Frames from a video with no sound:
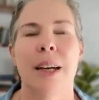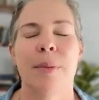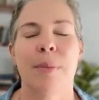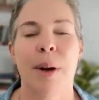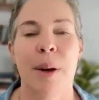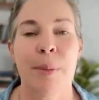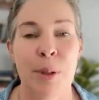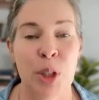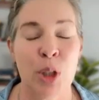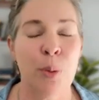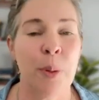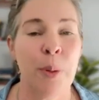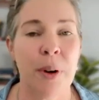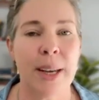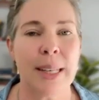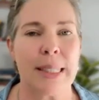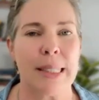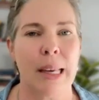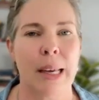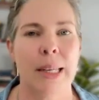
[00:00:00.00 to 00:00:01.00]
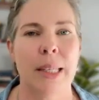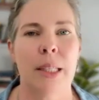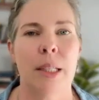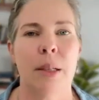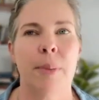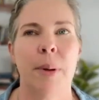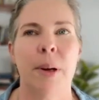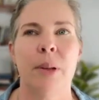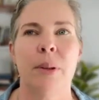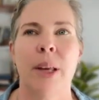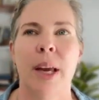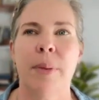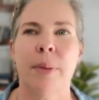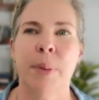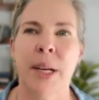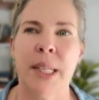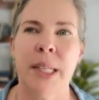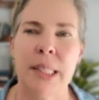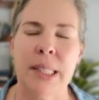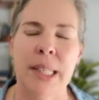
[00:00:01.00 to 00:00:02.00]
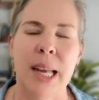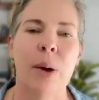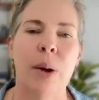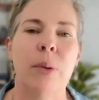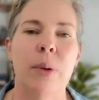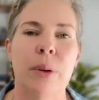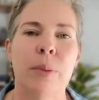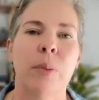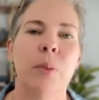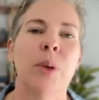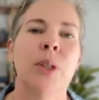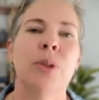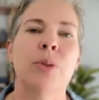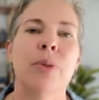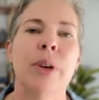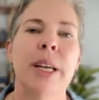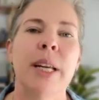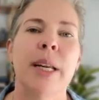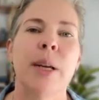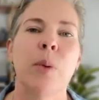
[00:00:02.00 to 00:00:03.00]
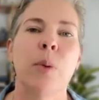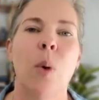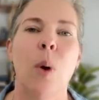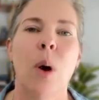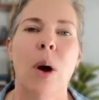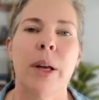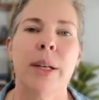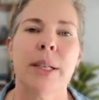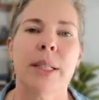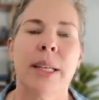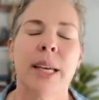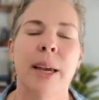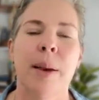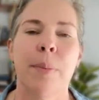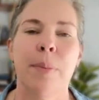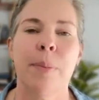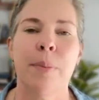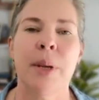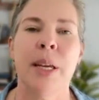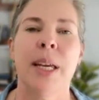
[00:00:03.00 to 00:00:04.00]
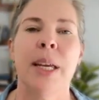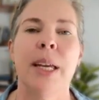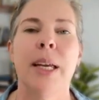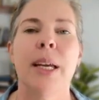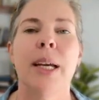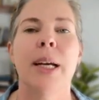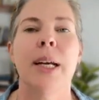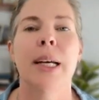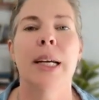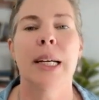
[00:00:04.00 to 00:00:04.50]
super excited about that, because that was really what kept me